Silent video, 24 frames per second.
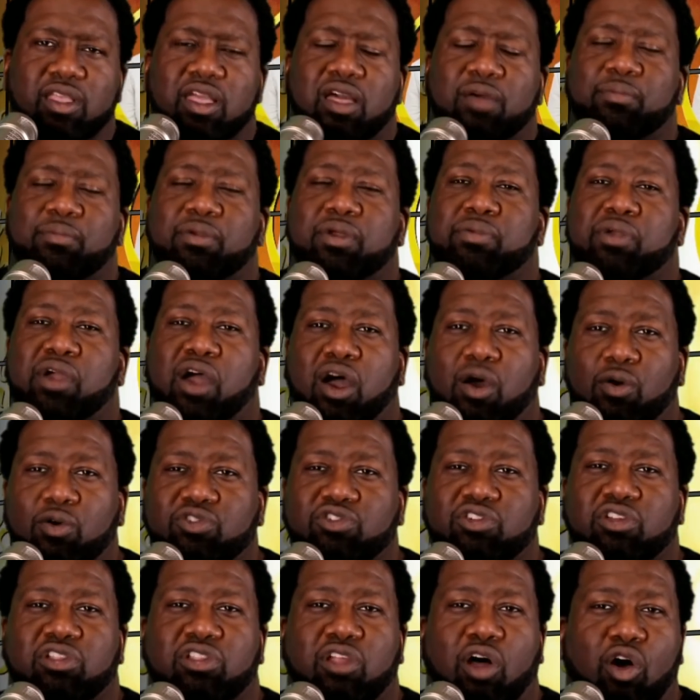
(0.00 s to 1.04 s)
I mean, beyond
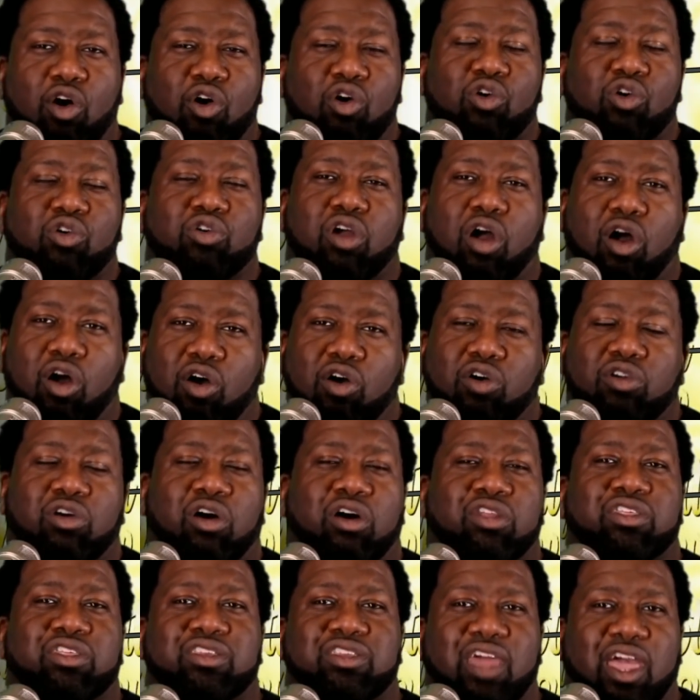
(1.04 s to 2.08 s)
with you, long gone
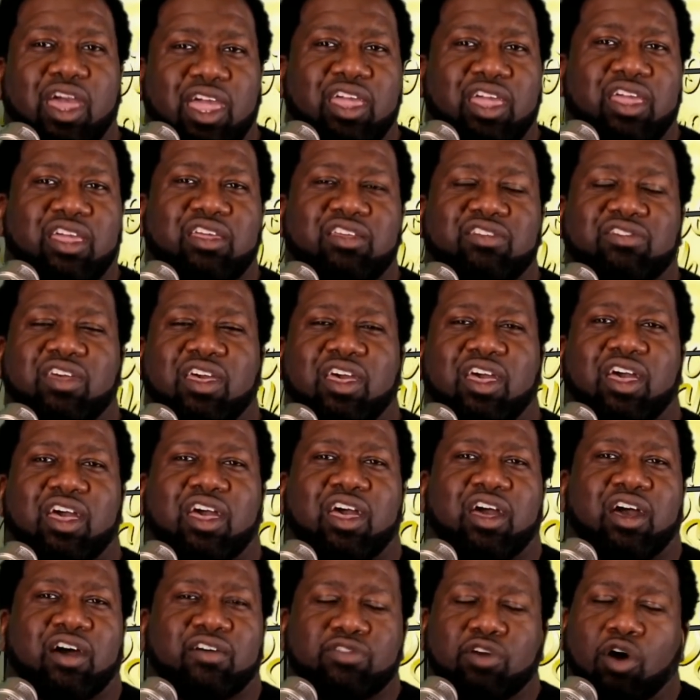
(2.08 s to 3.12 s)
are the days
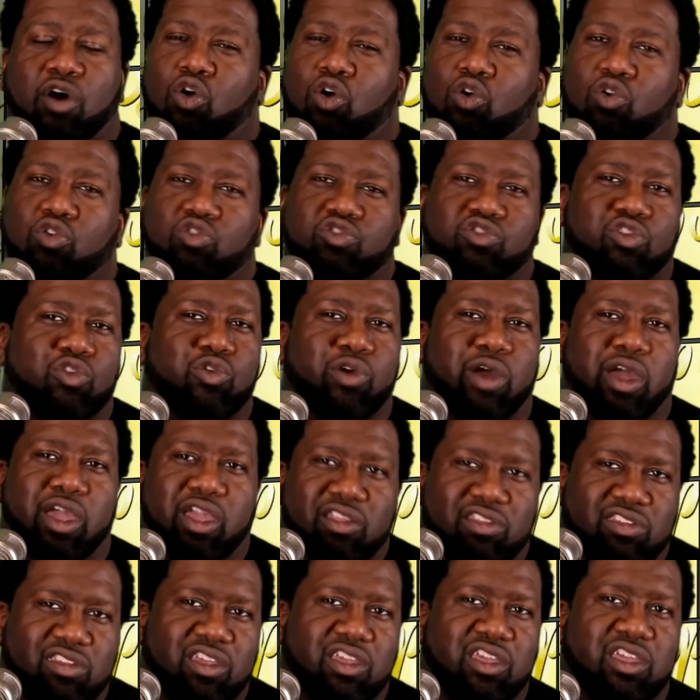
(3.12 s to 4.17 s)
of the old school
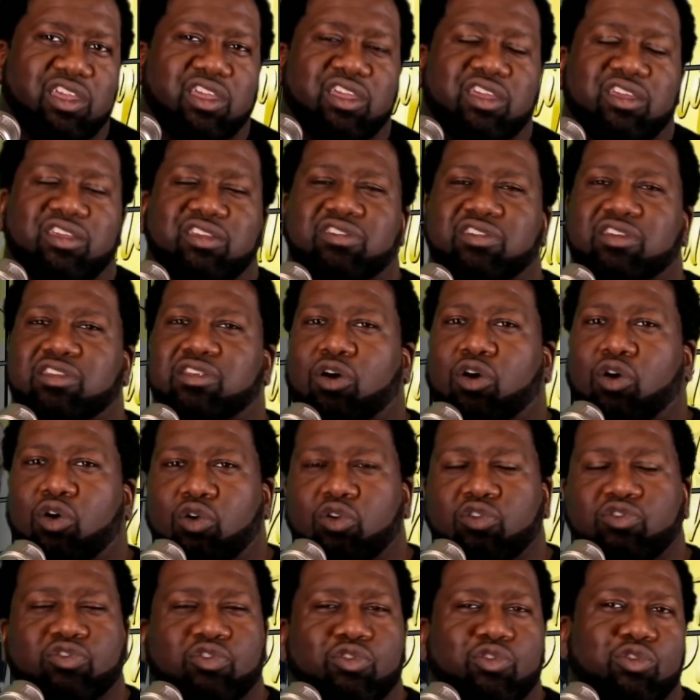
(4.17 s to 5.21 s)
aunties and the
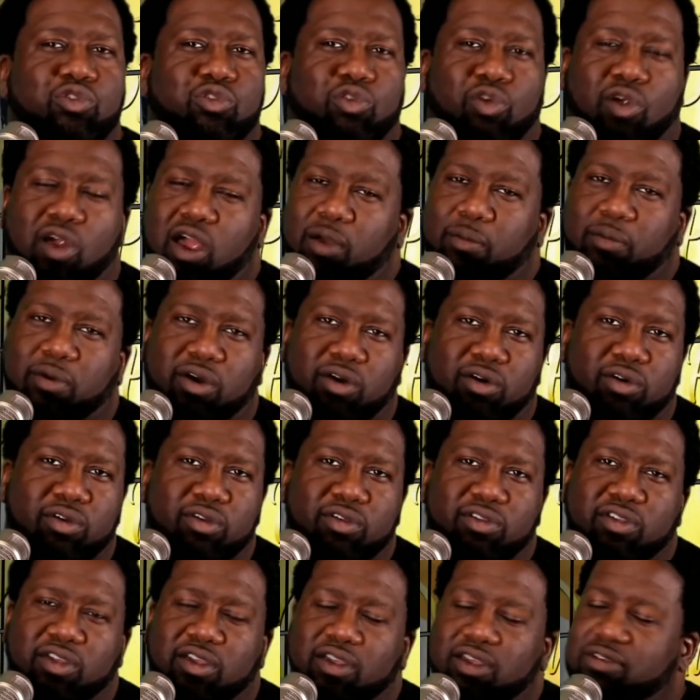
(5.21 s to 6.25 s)
old school
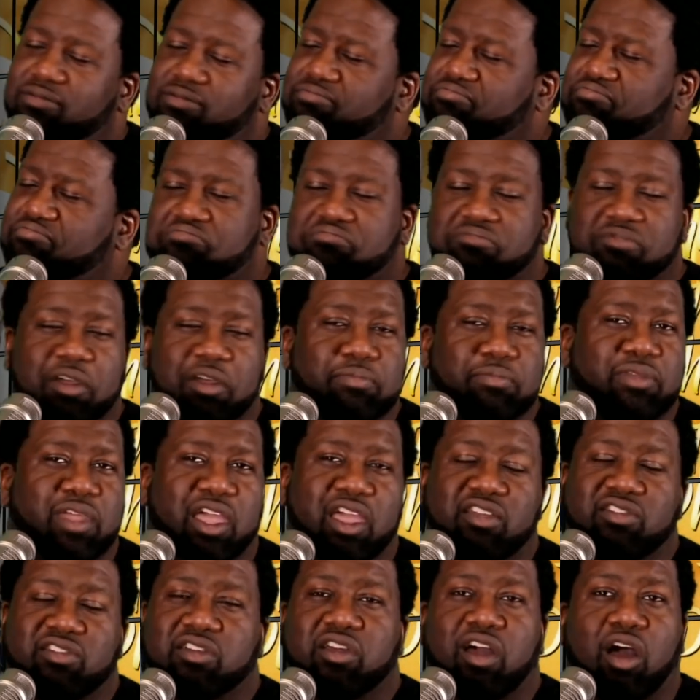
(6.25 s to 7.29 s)
grandmas. Them
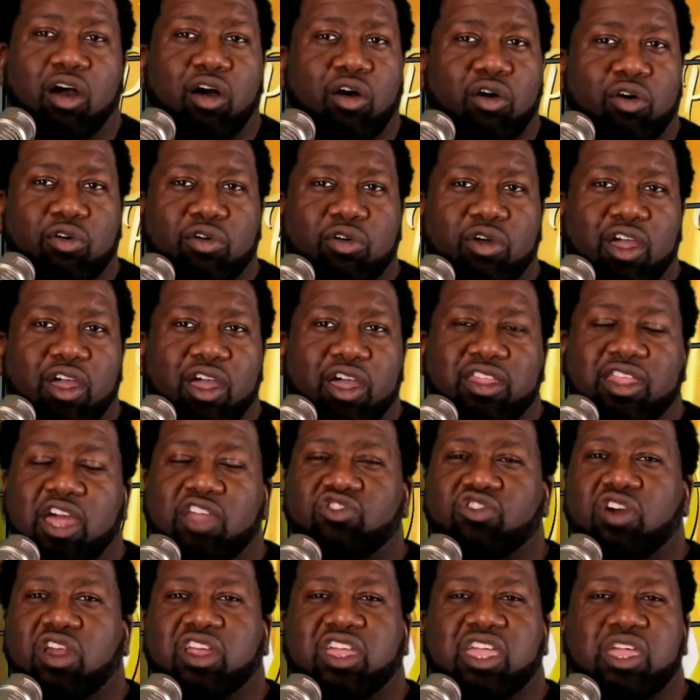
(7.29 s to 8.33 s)
days are gone. They're
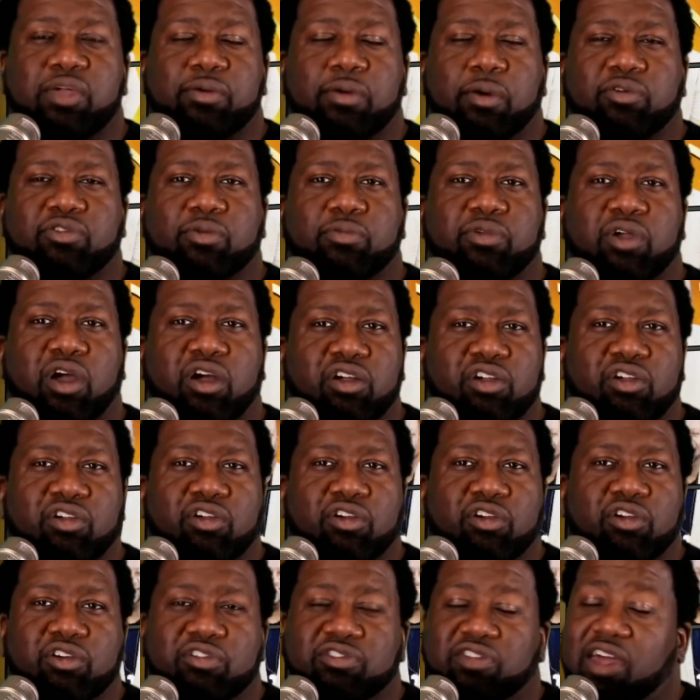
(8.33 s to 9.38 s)
trying to keep up with some young
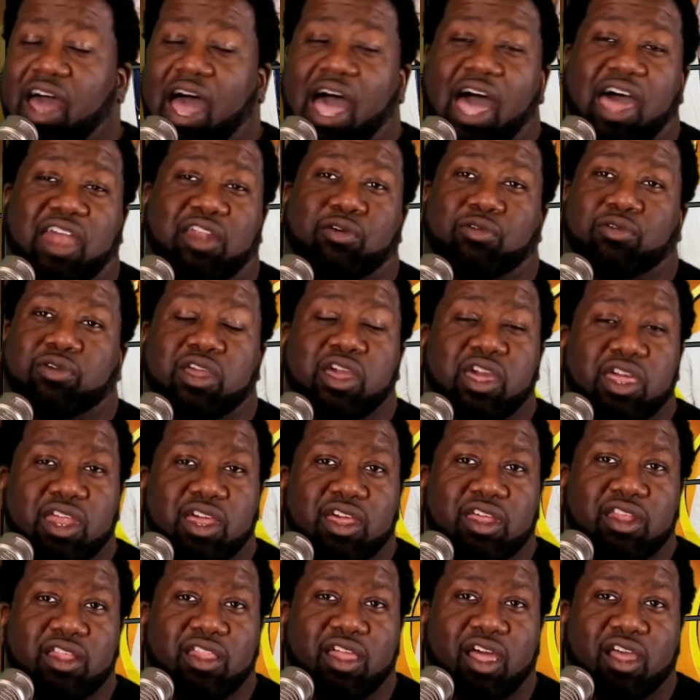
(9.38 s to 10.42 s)
girls. And I don't get
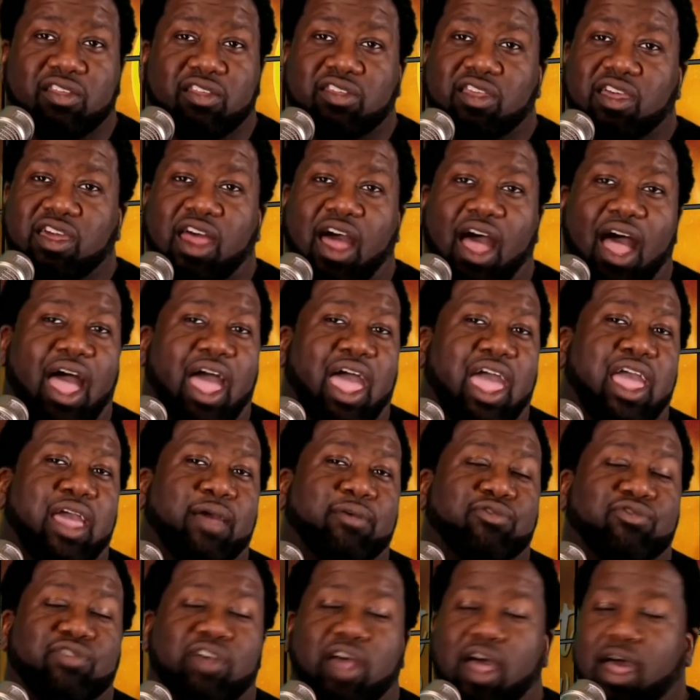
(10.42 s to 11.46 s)
it. Like I said, I
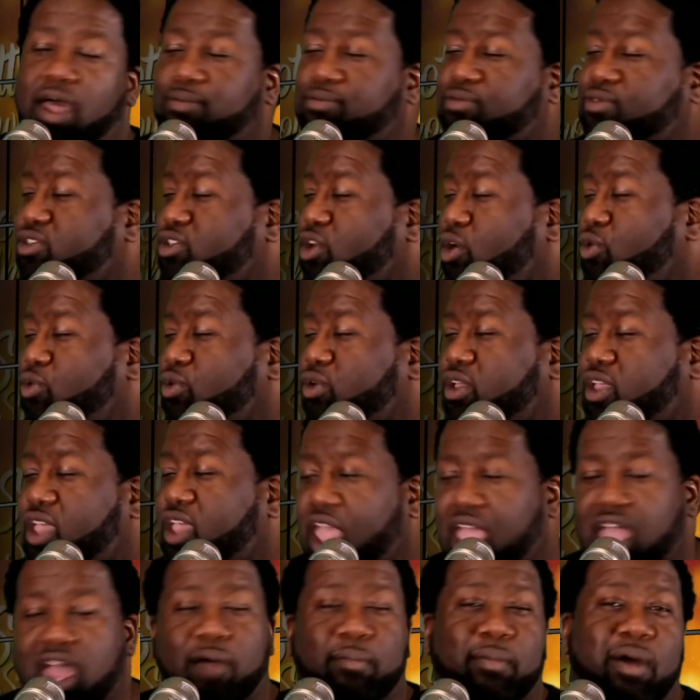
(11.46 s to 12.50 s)
ain't trying don't
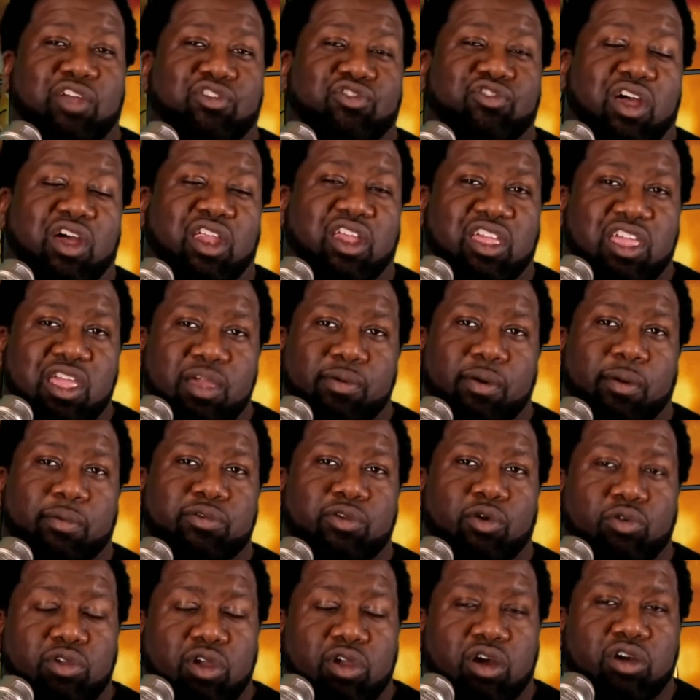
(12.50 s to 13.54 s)
care about trying to keep up with
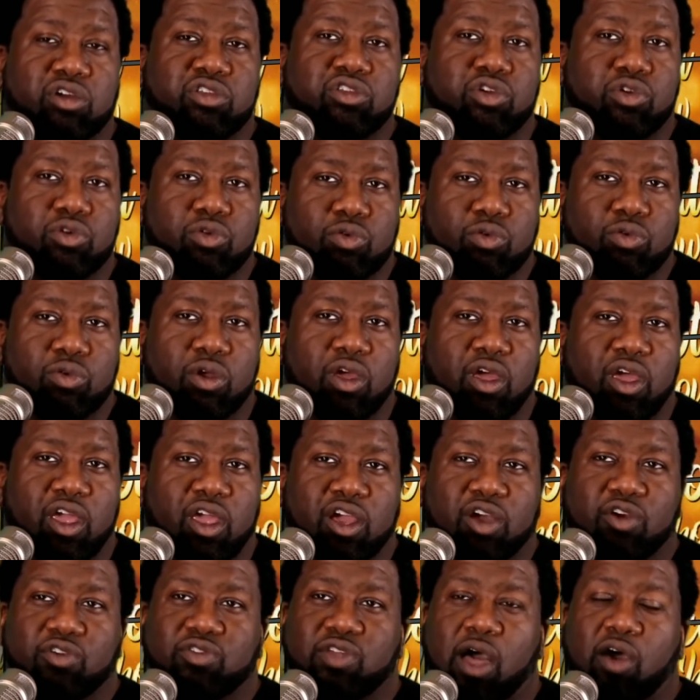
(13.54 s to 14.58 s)
no young dude.
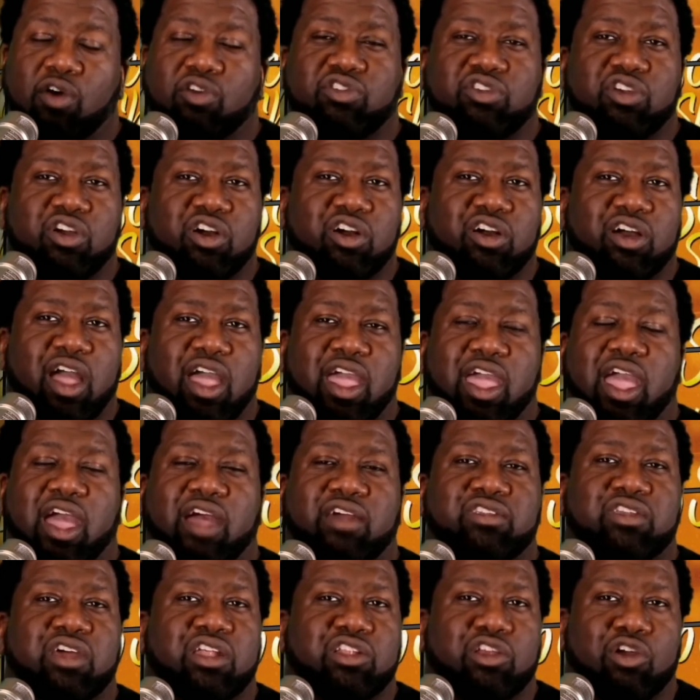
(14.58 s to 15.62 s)
Cause when I was young, I ain't
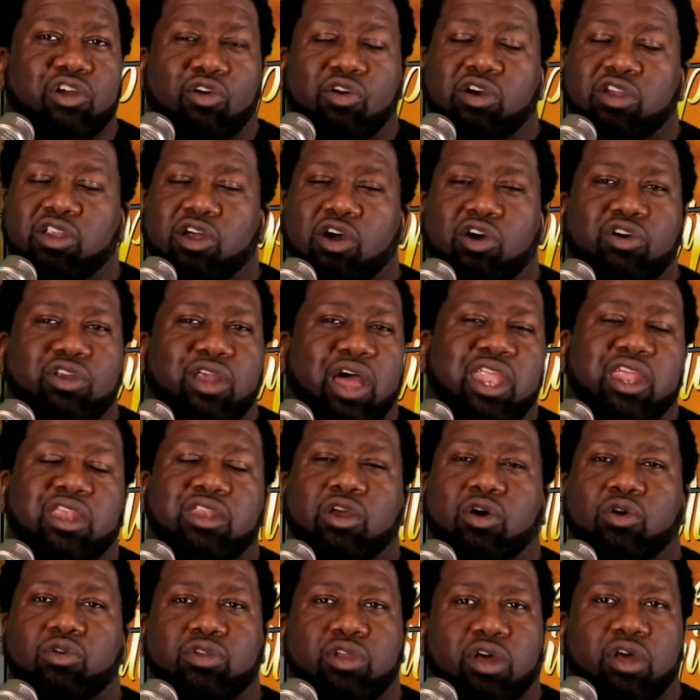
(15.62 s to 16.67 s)
had nothing going on. I didn't
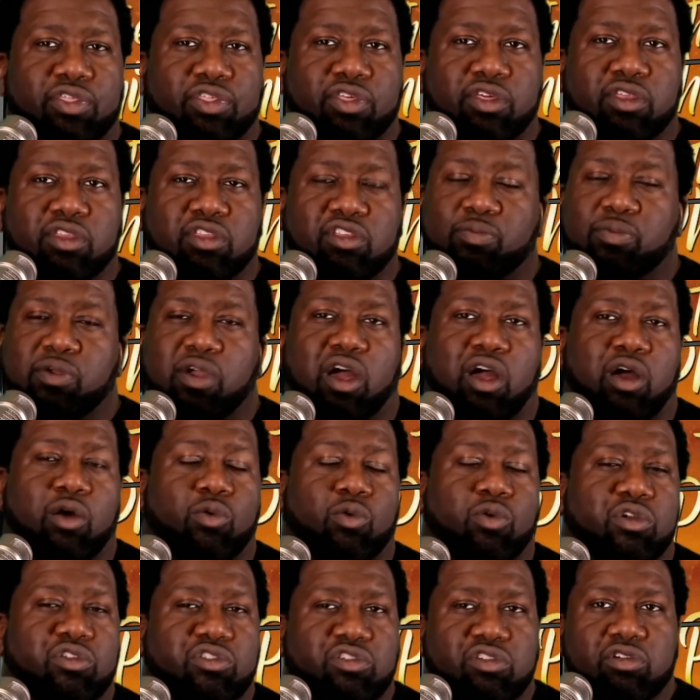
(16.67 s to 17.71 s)
know nothing. Just be
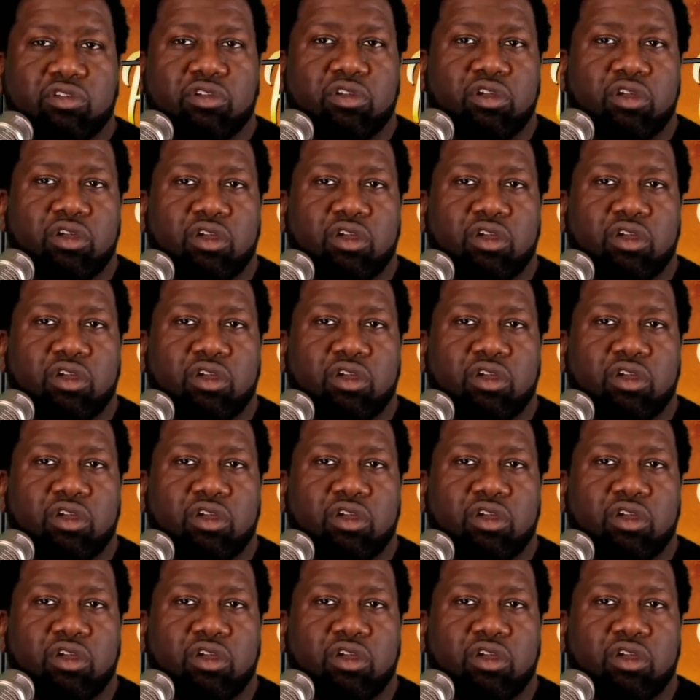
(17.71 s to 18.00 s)
honest with you.